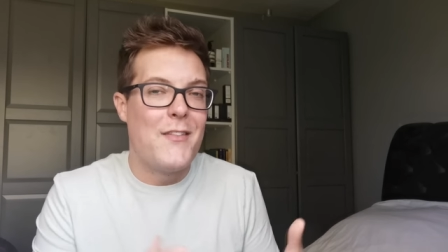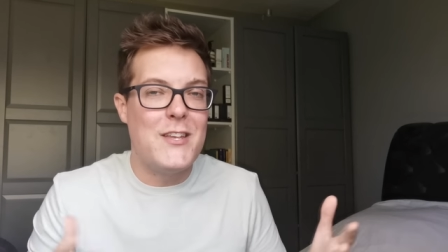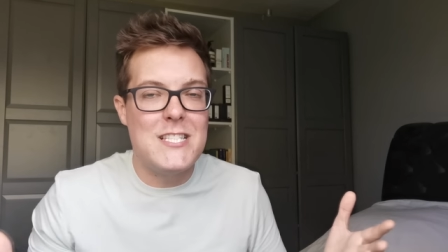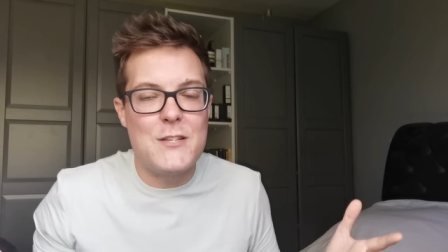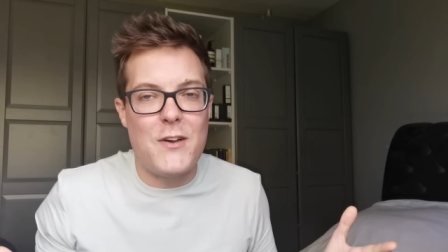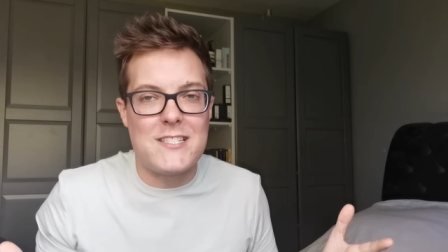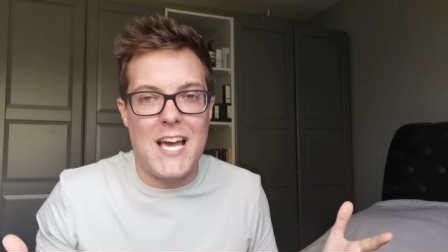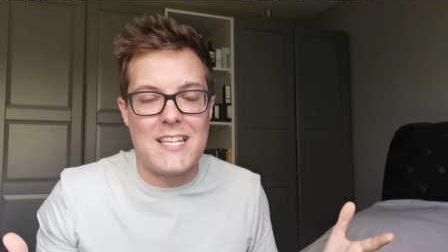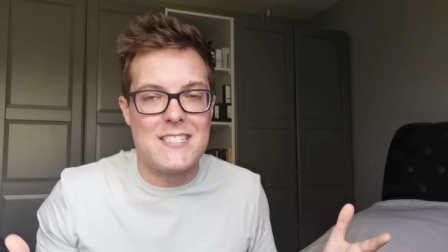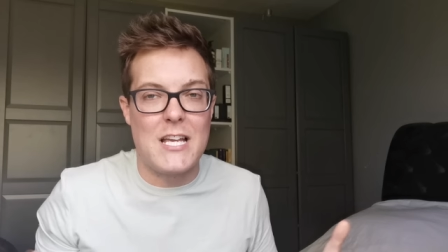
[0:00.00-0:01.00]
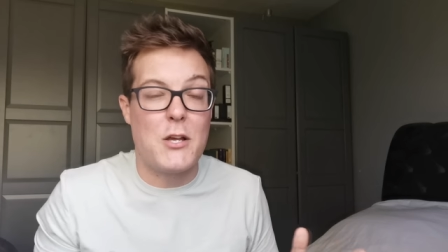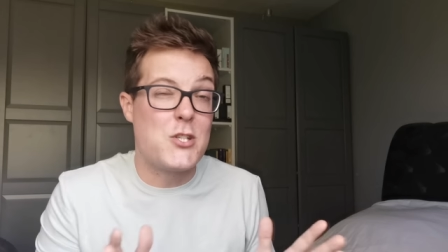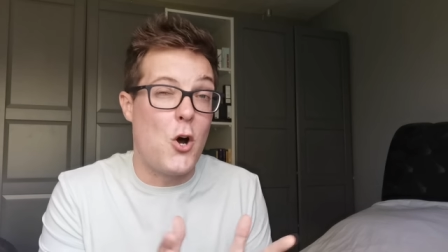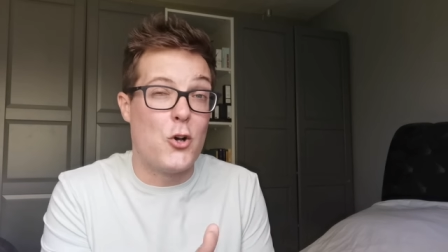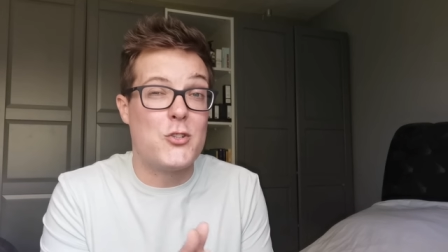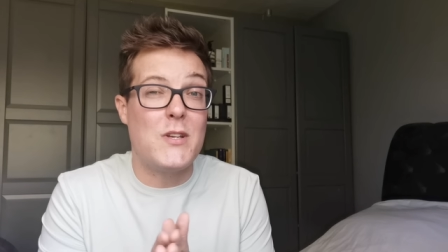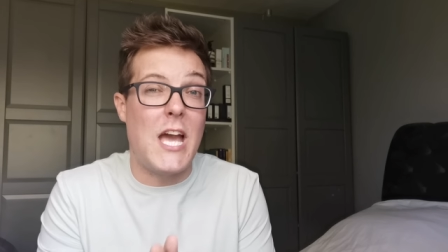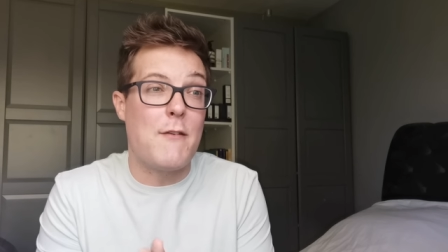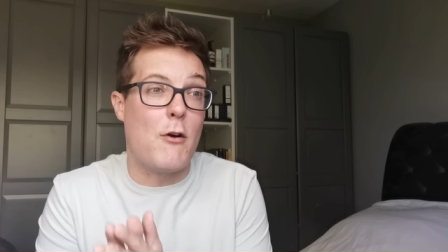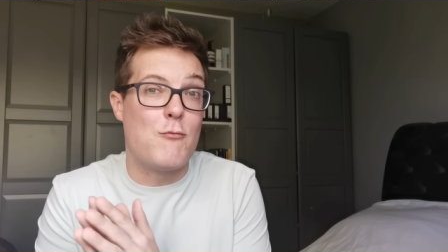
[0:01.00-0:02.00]
This is fantastic because it also
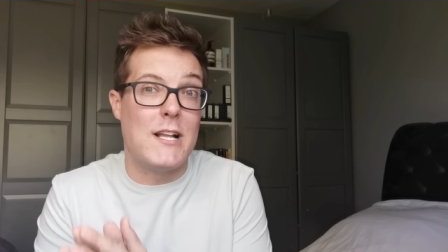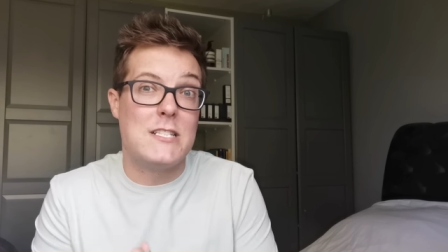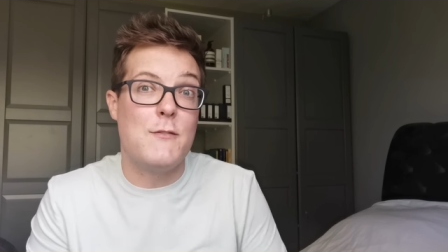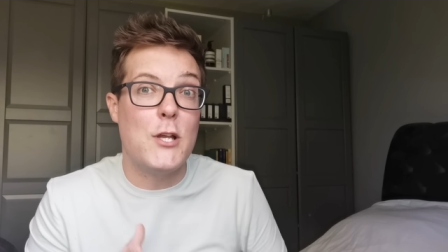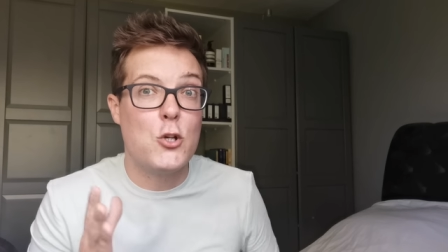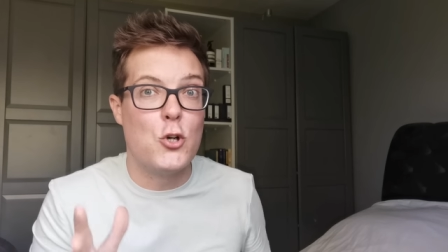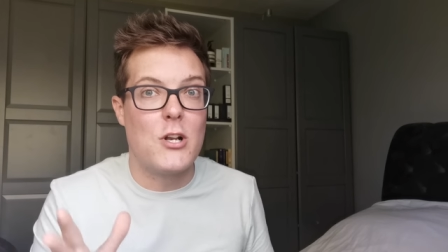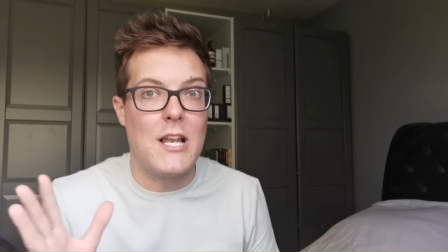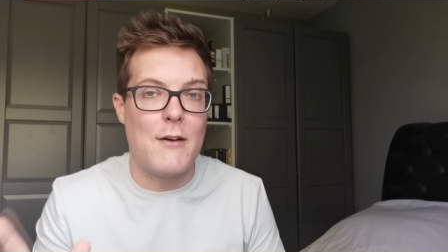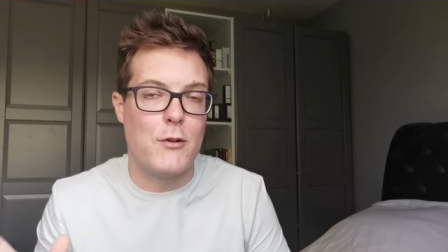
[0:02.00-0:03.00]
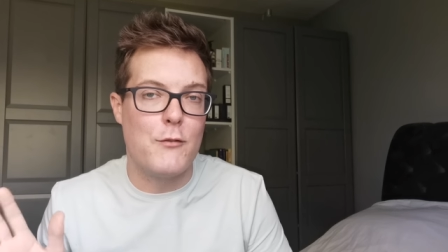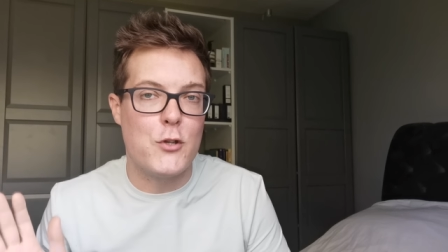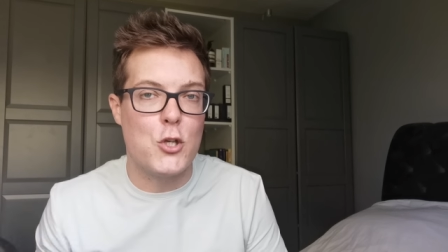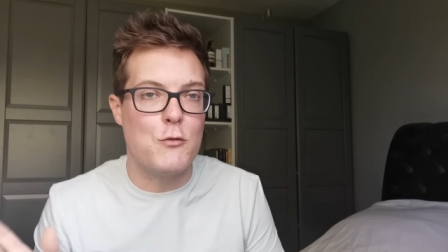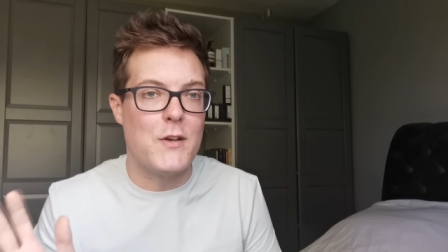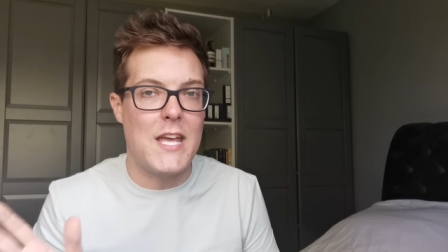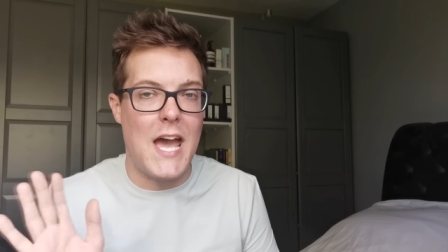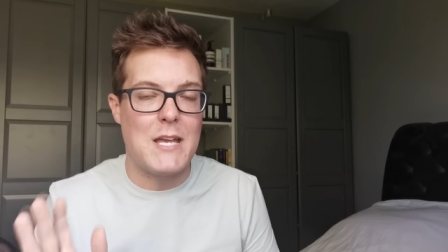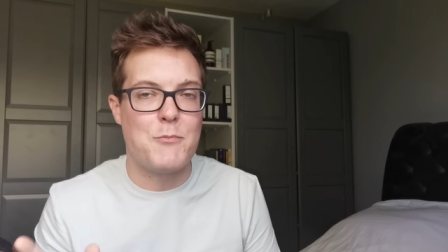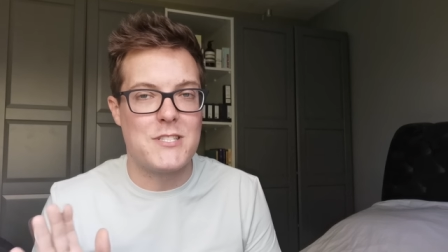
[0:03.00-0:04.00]
gave a relatively good level of
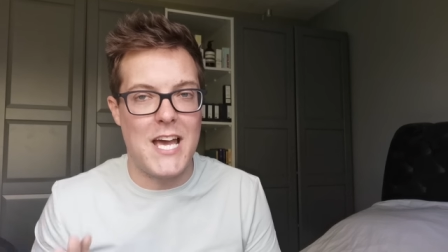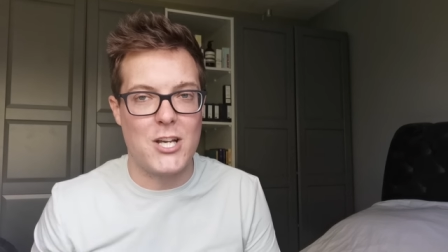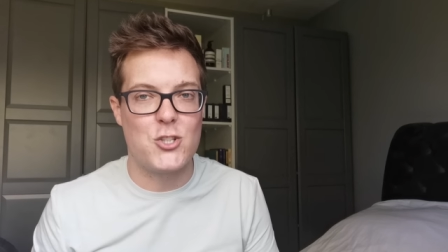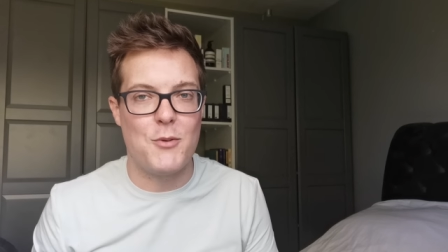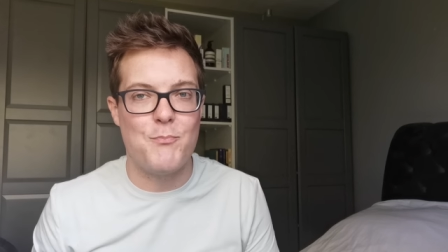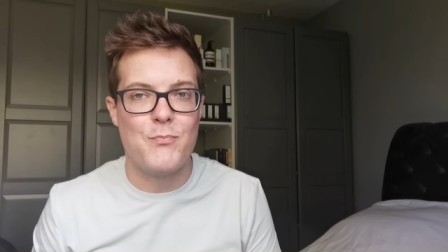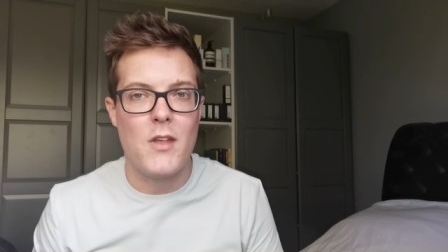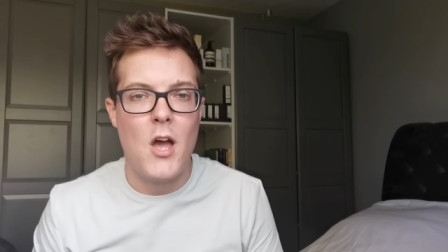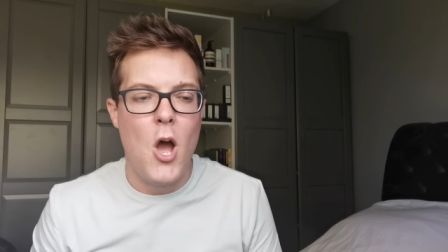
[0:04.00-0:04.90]
UVA protection.